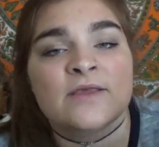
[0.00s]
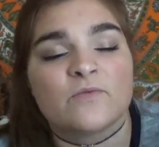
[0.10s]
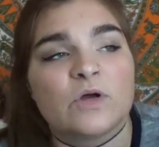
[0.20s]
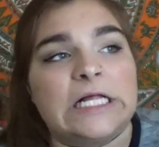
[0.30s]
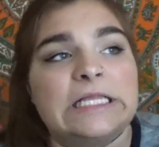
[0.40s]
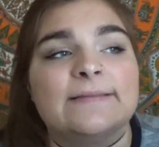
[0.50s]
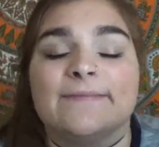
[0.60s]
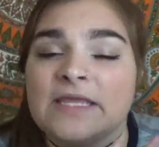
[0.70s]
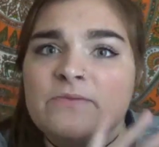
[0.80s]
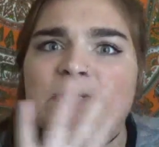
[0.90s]
well,
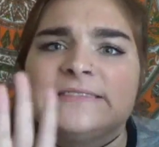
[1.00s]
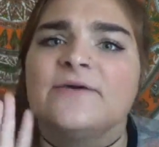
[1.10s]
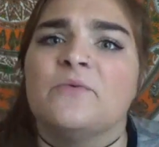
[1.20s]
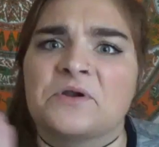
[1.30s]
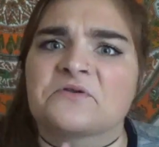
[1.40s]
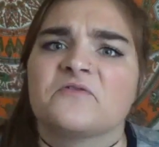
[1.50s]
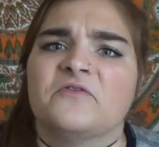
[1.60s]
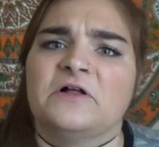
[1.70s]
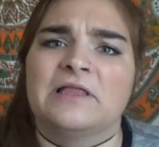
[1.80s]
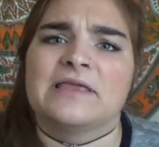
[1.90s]
it wasn't
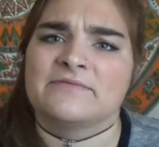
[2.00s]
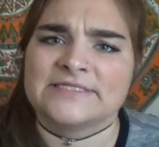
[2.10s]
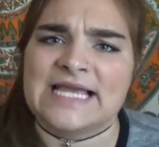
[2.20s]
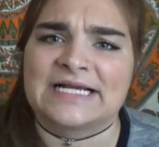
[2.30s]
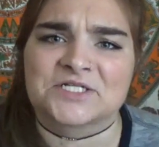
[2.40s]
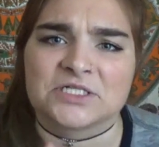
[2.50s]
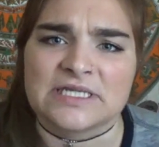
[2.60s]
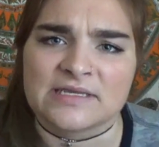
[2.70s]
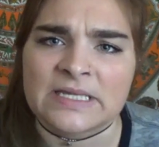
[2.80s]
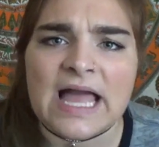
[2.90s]
wonderful, it was
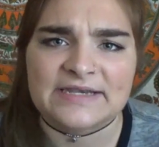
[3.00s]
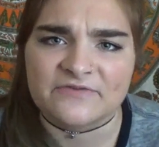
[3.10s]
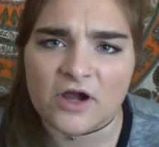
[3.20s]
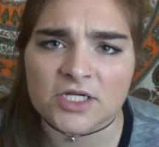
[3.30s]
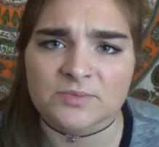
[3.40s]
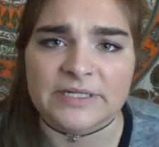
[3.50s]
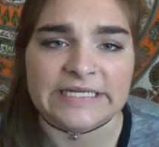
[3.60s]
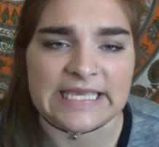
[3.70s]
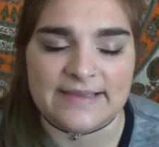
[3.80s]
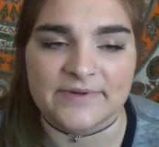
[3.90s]
actually kind of heartbreaking,